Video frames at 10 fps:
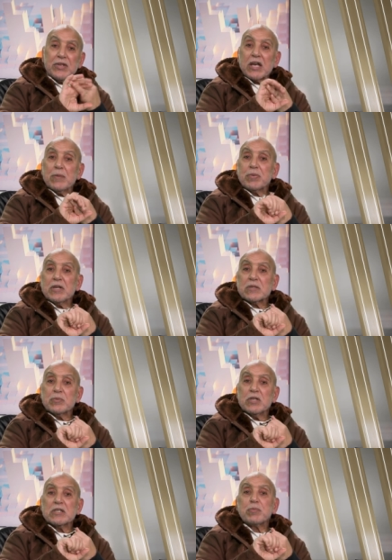Second
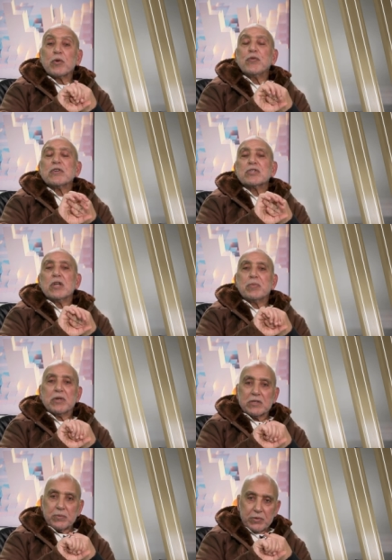principle is professional
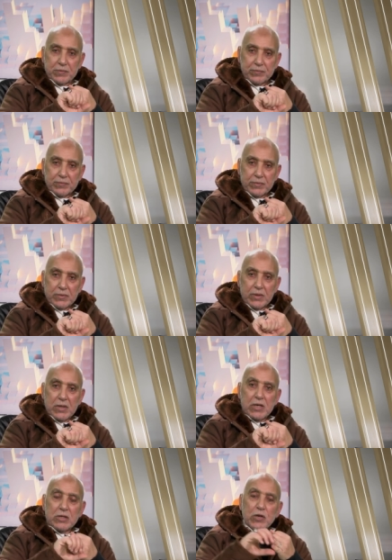principle.
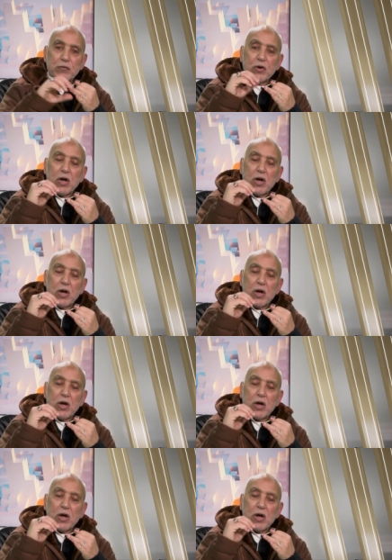So